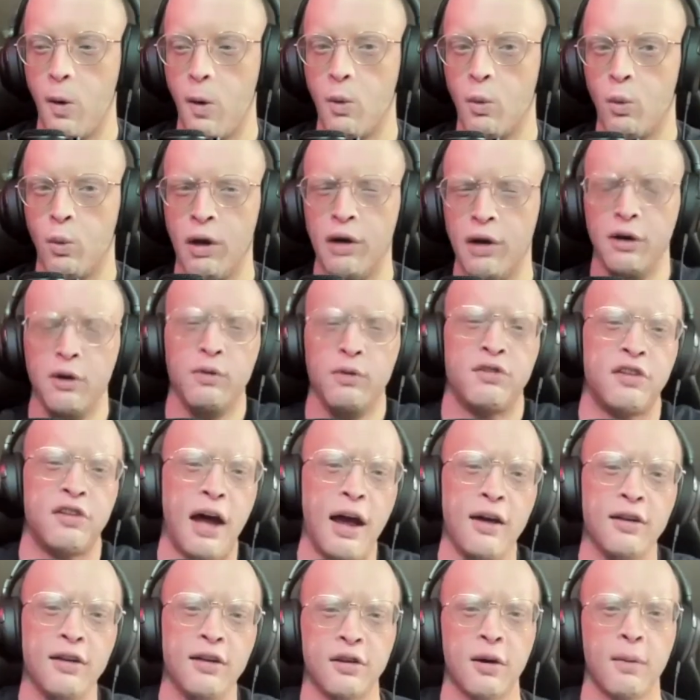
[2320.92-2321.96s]
when you
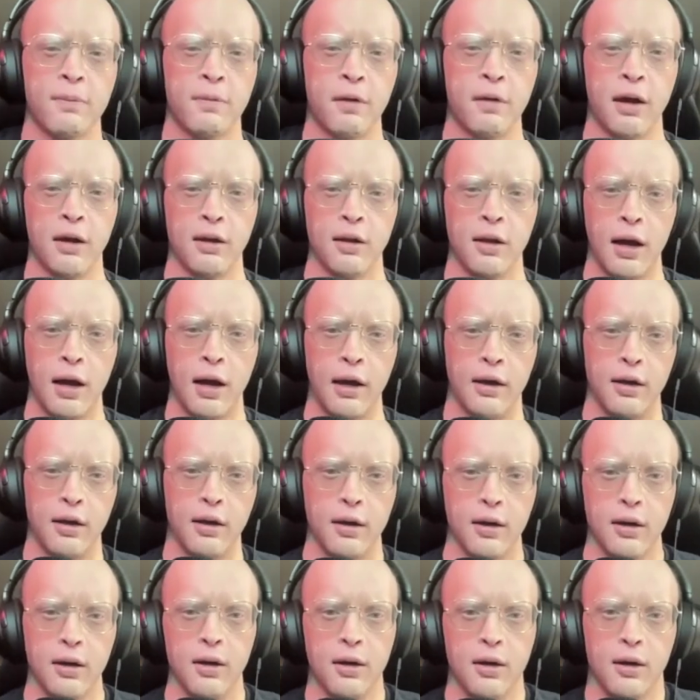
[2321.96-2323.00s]
say something
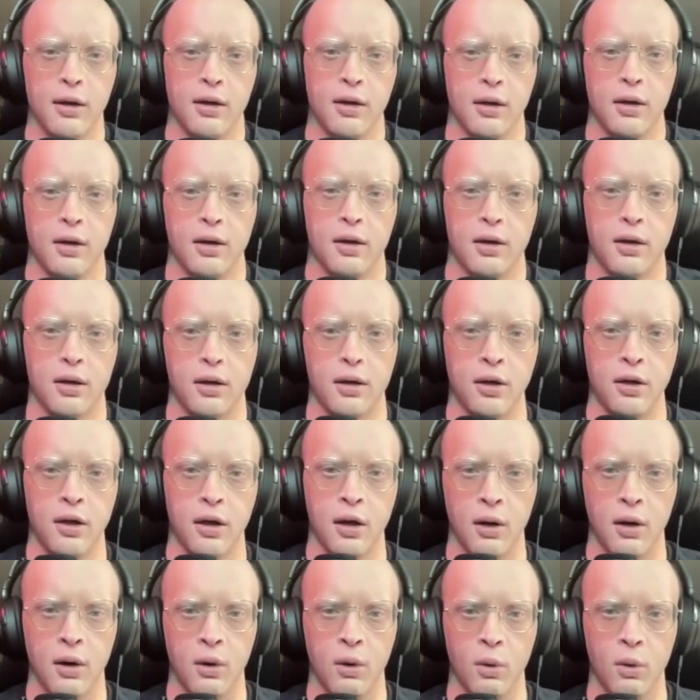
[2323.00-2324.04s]

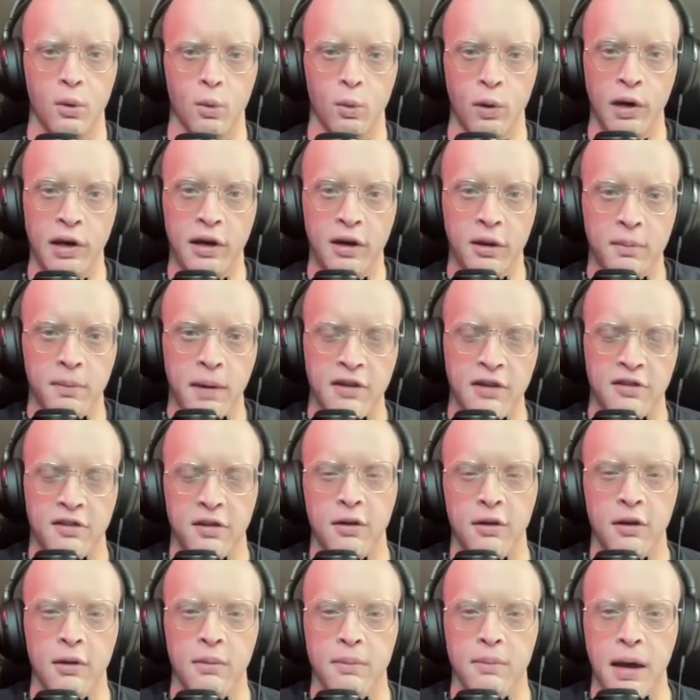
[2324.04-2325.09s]
we can
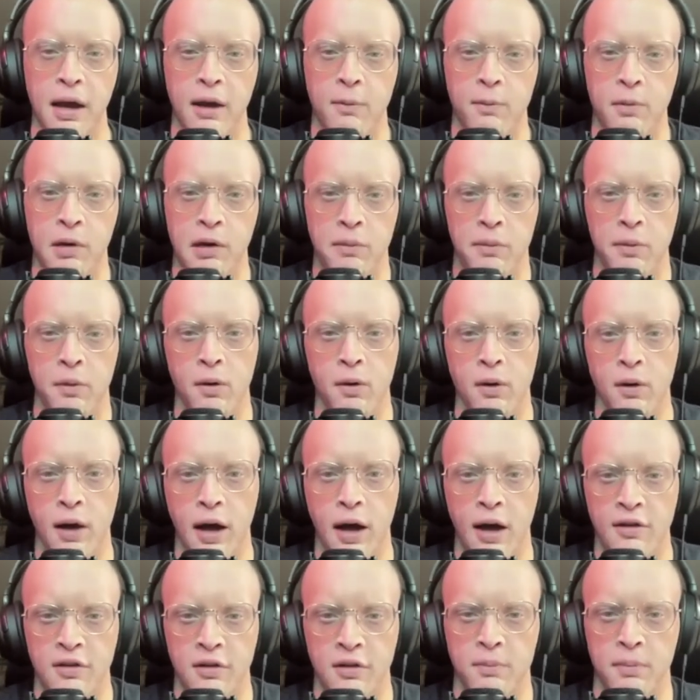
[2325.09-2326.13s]
basically make people
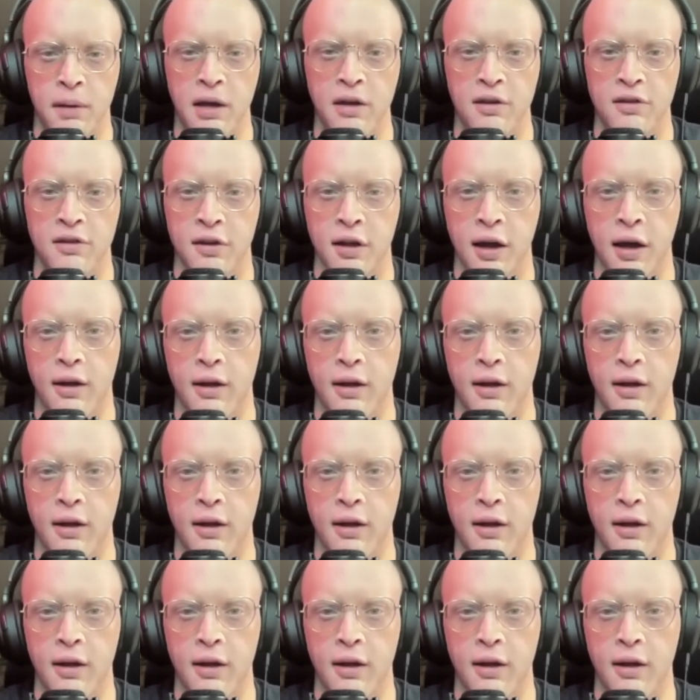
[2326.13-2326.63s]
as a base,